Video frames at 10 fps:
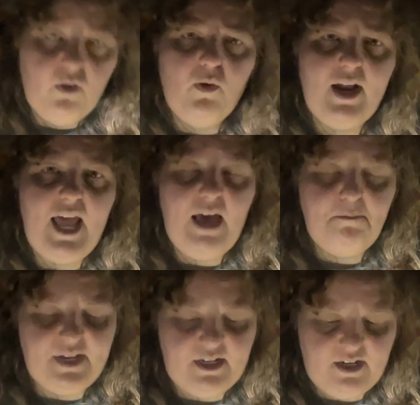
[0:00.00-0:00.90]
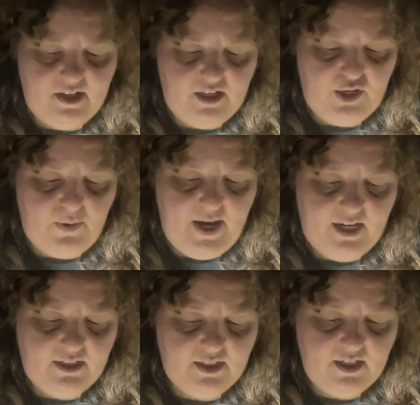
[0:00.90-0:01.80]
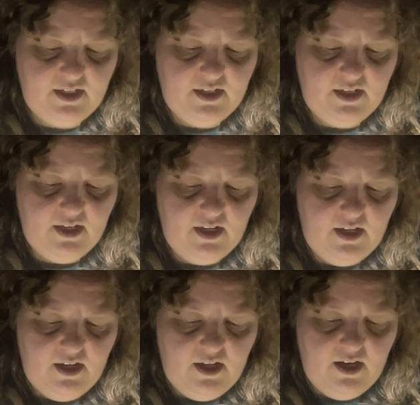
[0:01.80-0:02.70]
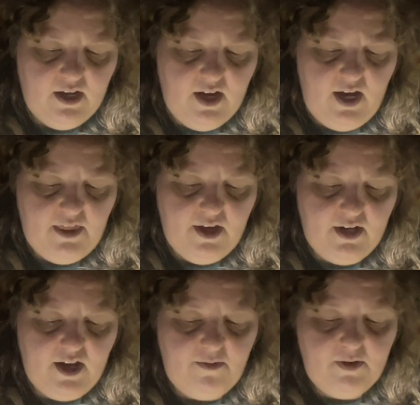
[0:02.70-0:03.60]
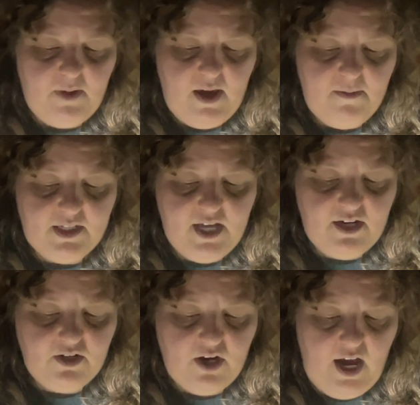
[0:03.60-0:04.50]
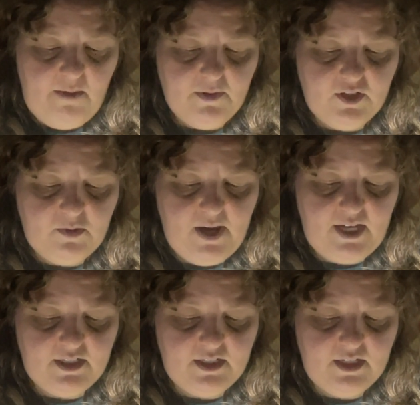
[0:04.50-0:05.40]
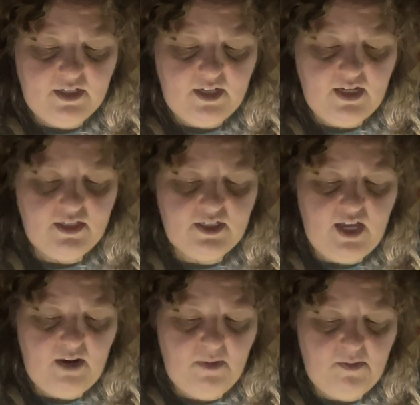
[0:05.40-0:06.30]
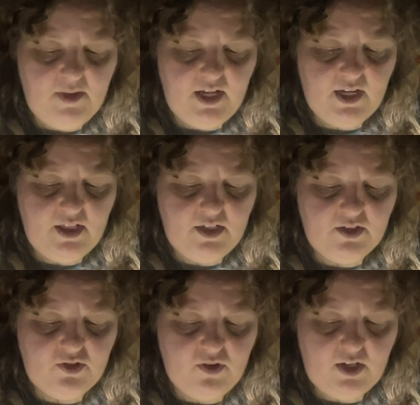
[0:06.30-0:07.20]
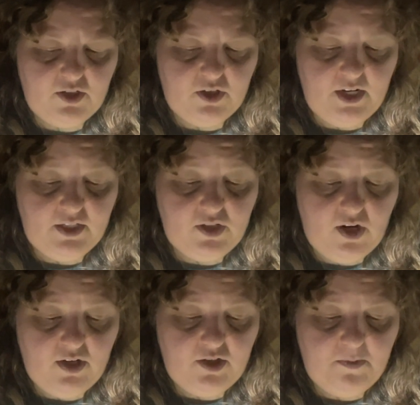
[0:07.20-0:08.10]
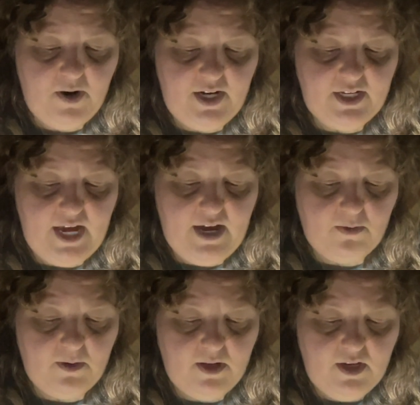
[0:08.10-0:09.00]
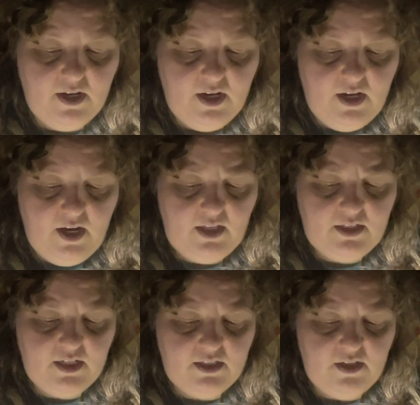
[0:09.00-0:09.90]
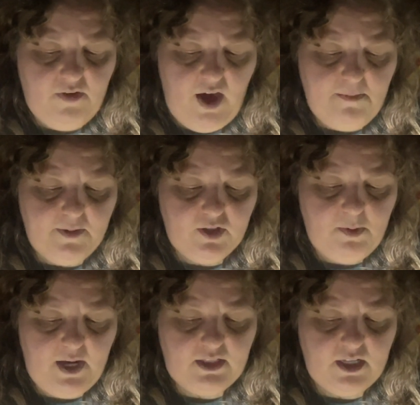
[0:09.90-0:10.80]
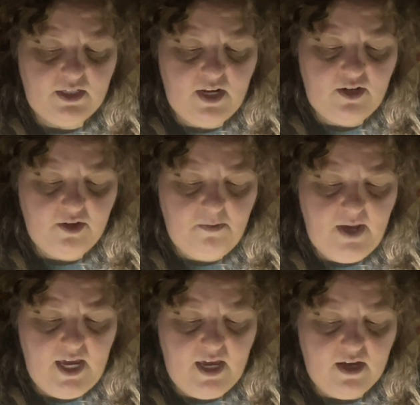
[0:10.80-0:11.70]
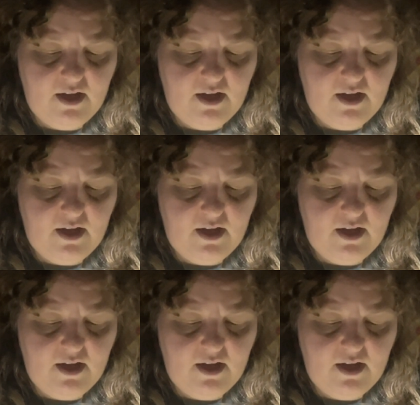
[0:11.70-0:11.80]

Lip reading: What happened? You ask. I thought I would be able to enter hyperspace. Instead, my molecular structure has started to break down. It's as if hyperspace has entered me.